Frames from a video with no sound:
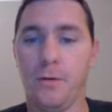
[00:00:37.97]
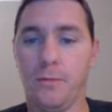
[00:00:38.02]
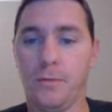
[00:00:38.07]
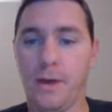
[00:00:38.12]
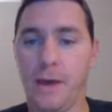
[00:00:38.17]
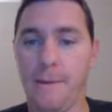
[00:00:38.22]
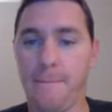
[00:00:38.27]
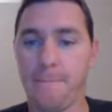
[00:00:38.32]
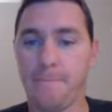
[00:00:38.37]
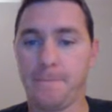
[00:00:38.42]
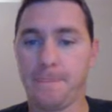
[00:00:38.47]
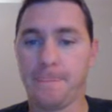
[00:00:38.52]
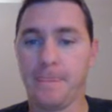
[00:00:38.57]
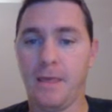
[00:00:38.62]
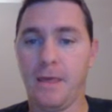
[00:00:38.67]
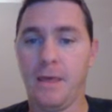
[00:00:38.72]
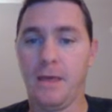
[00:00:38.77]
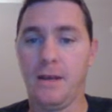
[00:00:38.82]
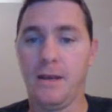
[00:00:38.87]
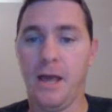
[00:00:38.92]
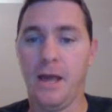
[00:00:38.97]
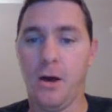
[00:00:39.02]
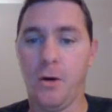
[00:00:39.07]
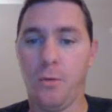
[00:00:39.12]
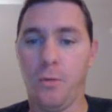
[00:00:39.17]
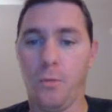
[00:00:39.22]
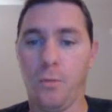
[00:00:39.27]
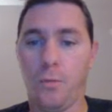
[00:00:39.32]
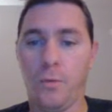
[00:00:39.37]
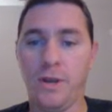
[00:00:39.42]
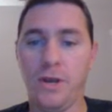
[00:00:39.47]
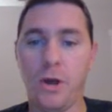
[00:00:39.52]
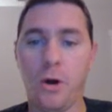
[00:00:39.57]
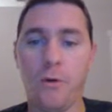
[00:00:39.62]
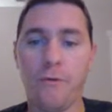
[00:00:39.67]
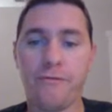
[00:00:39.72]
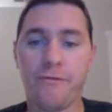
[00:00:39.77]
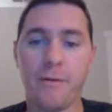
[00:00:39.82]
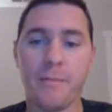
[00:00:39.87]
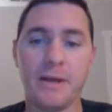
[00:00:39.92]
Okay. Now we
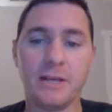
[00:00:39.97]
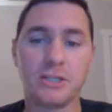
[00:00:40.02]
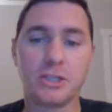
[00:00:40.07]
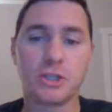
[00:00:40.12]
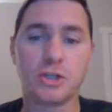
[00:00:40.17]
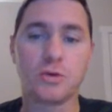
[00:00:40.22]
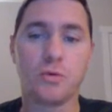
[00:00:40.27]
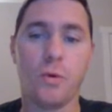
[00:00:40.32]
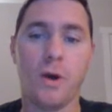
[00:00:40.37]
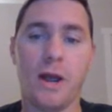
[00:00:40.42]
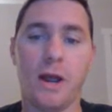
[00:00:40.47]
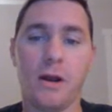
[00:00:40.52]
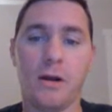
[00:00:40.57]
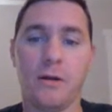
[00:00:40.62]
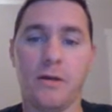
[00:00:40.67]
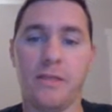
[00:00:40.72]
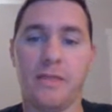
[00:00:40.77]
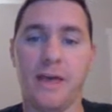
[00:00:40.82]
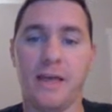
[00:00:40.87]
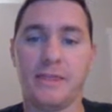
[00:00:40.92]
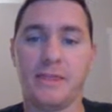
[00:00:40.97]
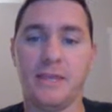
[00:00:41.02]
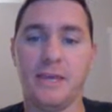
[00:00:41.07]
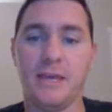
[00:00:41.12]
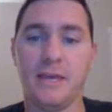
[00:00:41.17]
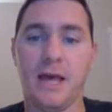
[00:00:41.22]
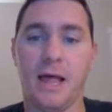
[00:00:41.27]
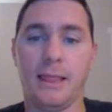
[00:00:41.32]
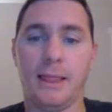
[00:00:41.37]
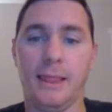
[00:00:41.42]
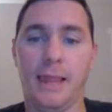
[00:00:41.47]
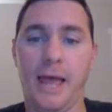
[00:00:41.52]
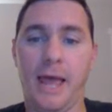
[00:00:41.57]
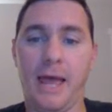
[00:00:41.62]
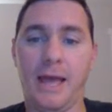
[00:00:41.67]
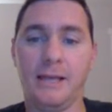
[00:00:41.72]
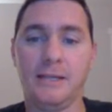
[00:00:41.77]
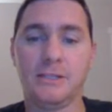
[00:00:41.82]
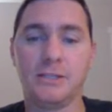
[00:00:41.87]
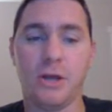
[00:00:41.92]
know from a square that the
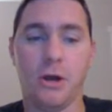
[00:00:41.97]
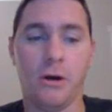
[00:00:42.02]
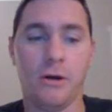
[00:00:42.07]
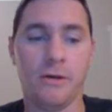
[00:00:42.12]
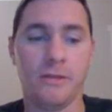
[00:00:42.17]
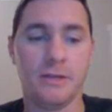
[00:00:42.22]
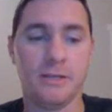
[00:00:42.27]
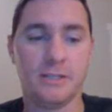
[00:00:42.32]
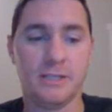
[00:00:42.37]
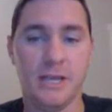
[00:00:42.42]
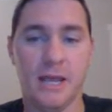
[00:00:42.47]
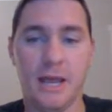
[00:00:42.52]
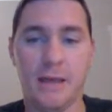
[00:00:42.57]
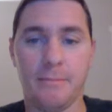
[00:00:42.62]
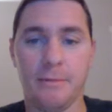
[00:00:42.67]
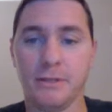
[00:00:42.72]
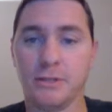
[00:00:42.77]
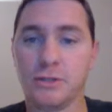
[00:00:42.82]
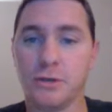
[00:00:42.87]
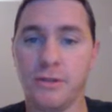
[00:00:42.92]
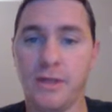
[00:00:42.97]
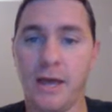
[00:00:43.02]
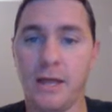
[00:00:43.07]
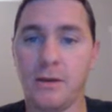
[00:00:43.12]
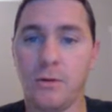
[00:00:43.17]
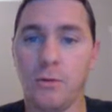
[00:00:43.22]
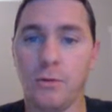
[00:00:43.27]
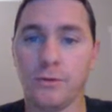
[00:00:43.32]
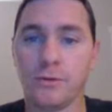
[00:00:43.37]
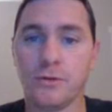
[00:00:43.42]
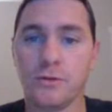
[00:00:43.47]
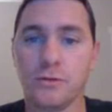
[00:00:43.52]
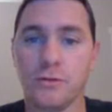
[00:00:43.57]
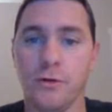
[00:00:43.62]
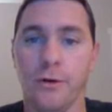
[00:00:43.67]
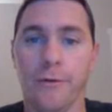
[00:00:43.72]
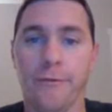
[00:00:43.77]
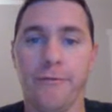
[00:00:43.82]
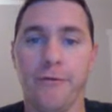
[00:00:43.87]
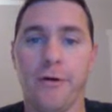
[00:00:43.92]
legs are the same. And so that holds
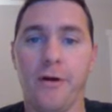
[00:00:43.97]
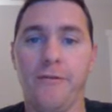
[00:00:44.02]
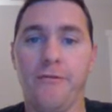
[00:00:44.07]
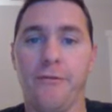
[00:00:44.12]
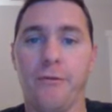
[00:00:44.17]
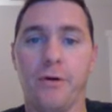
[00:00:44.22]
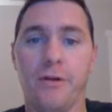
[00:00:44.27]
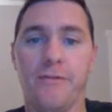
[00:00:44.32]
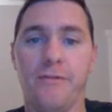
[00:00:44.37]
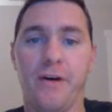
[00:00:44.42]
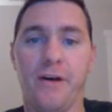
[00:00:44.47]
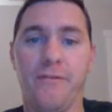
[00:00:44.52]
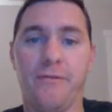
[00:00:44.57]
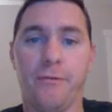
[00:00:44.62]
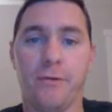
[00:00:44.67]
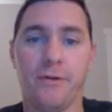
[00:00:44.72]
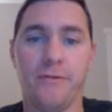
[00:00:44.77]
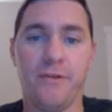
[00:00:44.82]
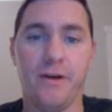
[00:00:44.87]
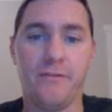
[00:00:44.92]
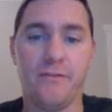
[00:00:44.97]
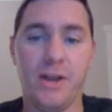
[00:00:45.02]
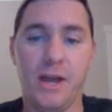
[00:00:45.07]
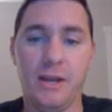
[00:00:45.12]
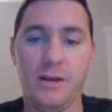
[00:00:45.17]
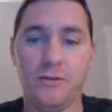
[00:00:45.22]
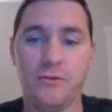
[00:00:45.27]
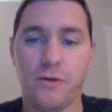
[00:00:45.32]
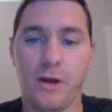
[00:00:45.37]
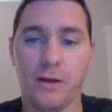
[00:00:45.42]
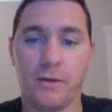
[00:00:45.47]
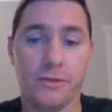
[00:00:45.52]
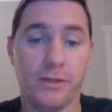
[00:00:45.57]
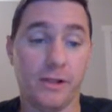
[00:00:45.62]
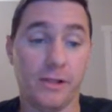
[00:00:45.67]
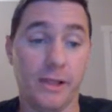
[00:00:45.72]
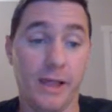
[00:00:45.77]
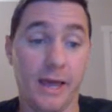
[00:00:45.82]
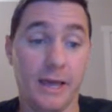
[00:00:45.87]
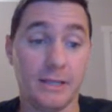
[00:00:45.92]
true for a 45, 45, 90 triangle.
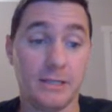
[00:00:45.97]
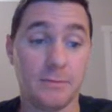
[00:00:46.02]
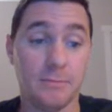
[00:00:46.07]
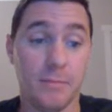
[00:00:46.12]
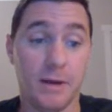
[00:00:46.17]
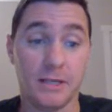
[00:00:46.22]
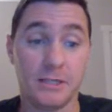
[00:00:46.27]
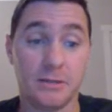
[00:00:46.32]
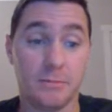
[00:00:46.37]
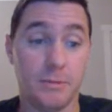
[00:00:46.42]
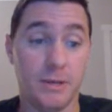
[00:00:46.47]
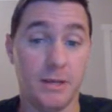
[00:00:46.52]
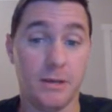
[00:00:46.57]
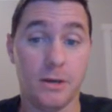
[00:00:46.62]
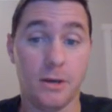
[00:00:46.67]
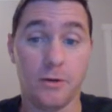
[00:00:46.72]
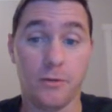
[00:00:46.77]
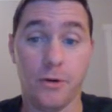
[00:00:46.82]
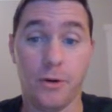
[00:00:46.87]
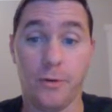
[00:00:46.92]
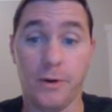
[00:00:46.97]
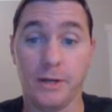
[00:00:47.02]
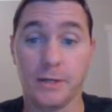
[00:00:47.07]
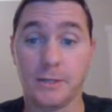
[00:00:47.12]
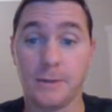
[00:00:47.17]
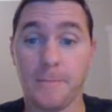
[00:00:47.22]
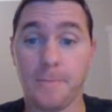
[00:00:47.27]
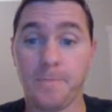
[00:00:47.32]
The legs must be congruent.